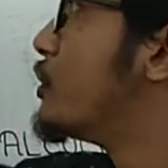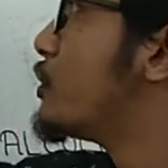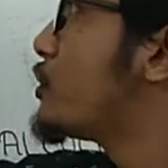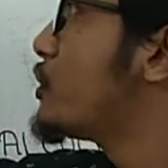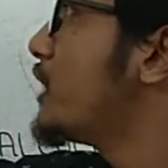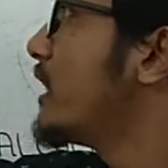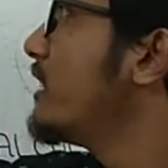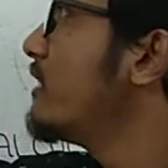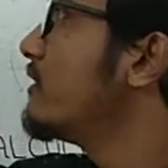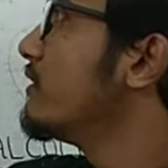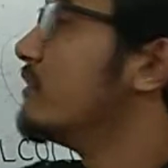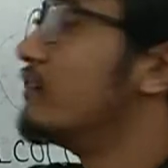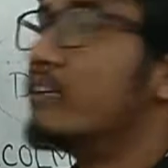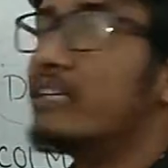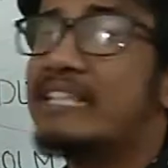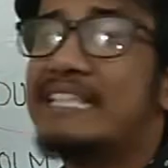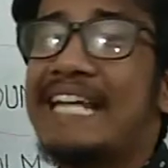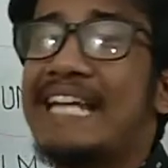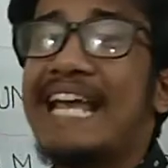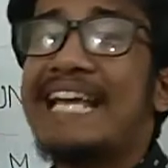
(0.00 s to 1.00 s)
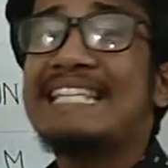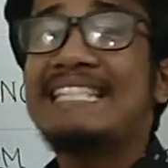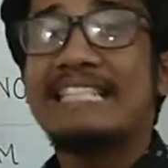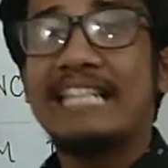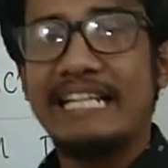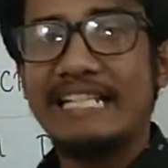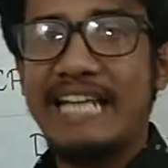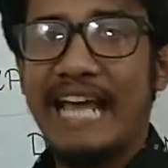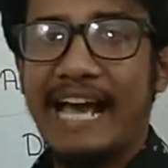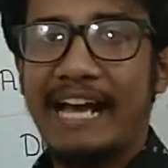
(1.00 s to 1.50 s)
She takes
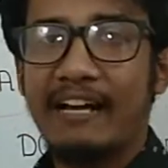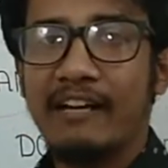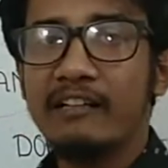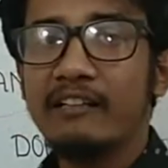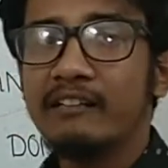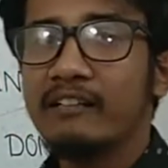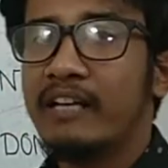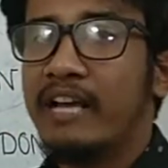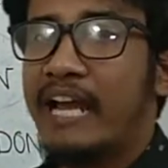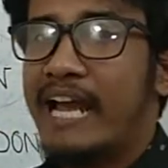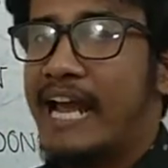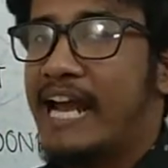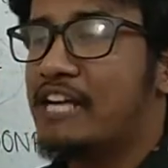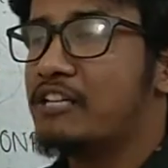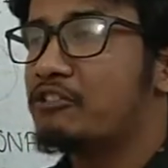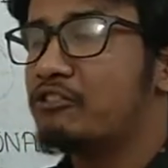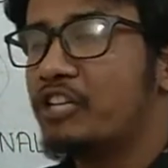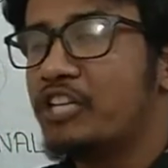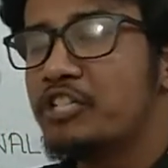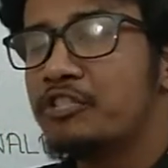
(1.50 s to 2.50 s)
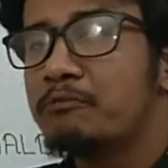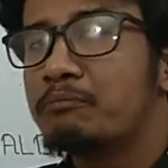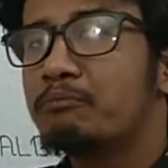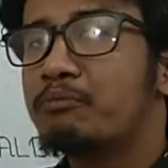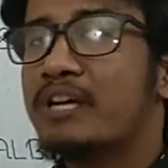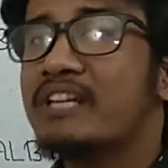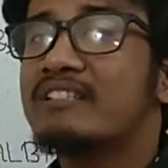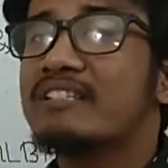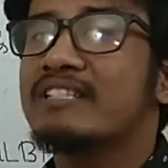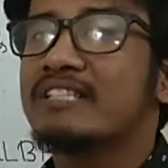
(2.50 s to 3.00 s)
the dagger and she
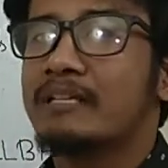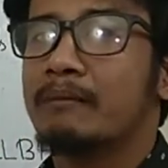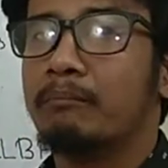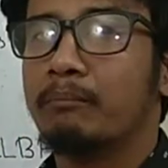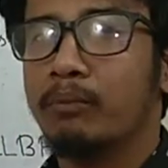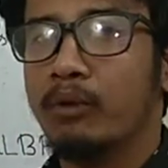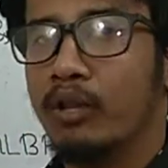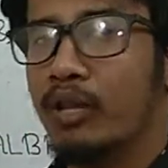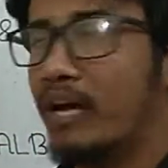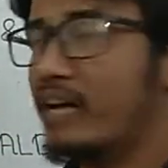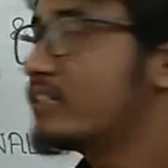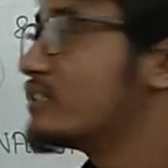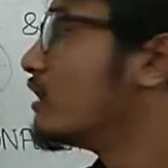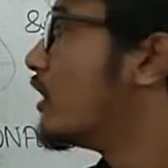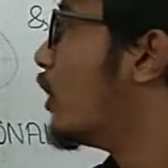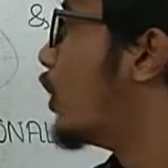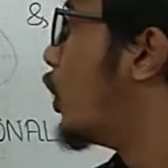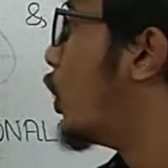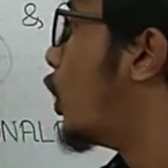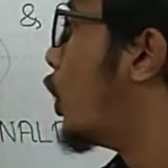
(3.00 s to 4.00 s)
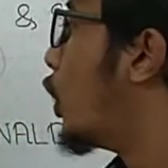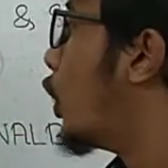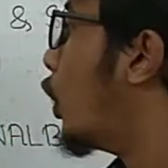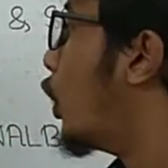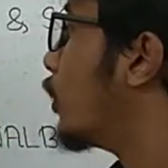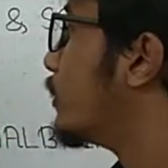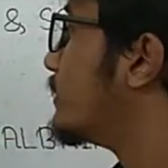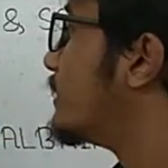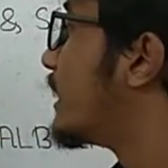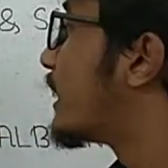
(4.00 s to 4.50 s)
spreads some blood
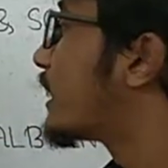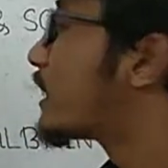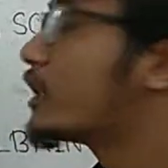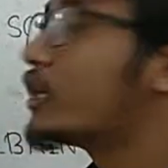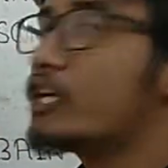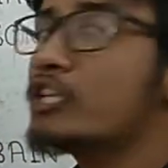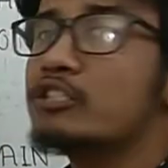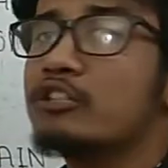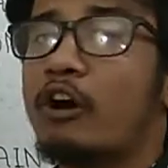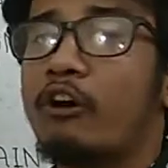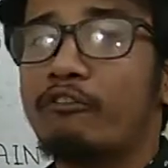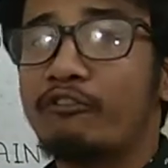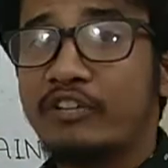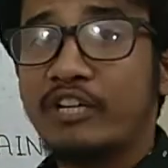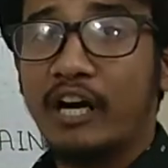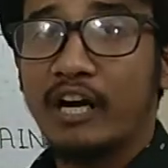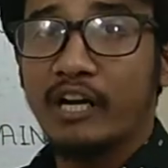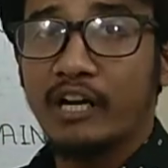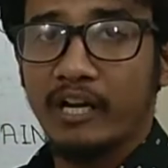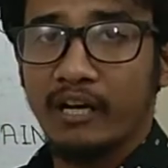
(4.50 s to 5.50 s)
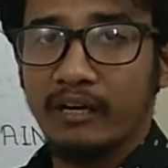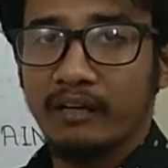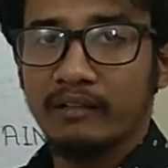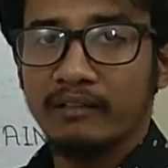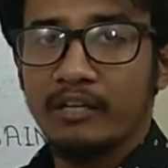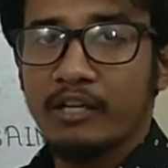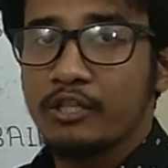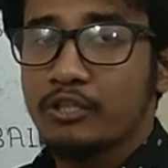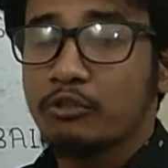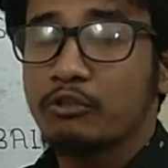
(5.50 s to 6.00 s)
on the girth of Duncan
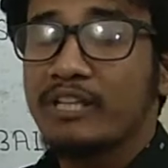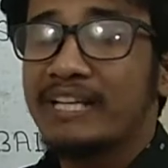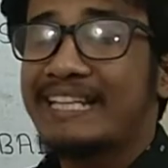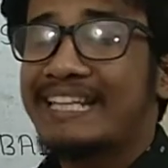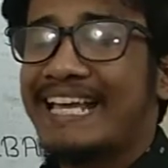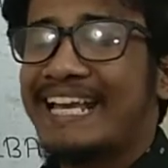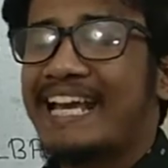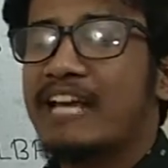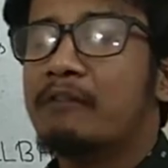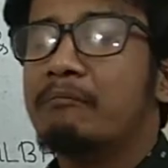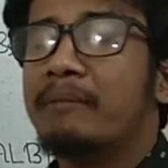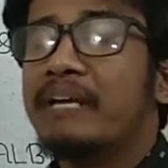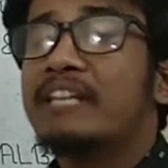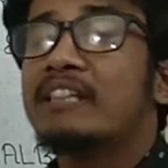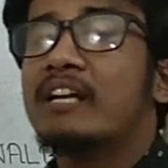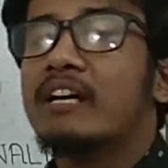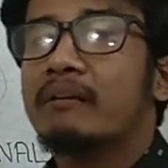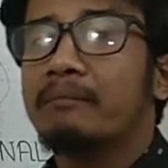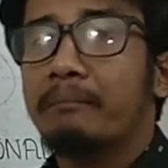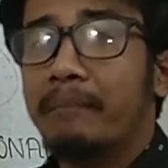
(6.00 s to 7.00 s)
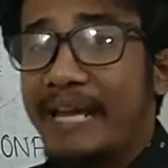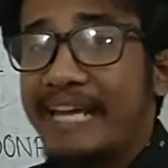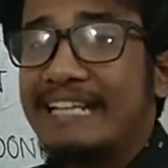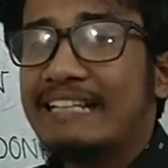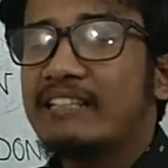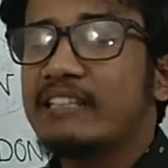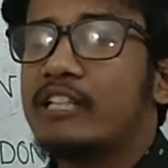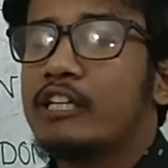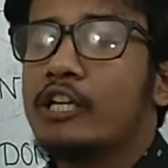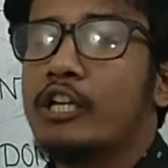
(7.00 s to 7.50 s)
so that they can
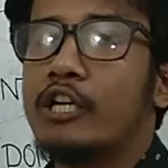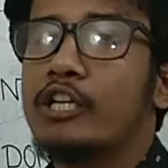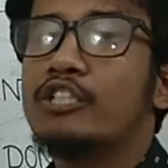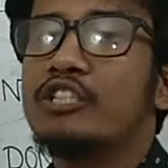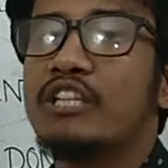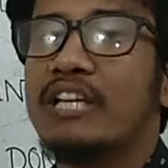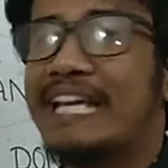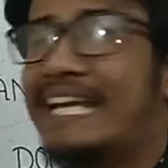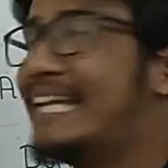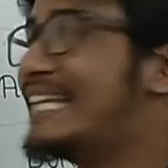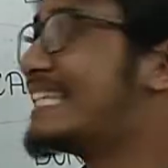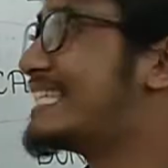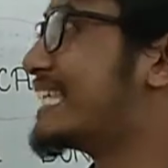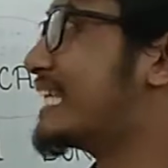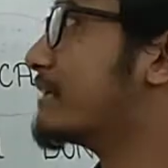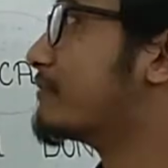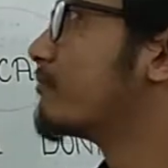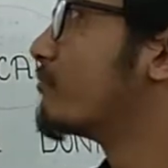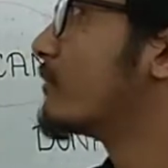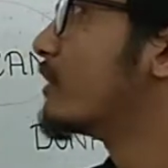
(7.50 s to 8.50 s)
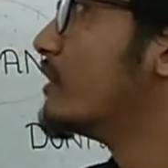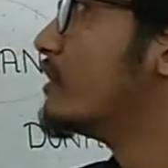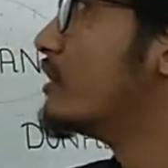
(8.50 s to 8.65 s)
make the girth guilty.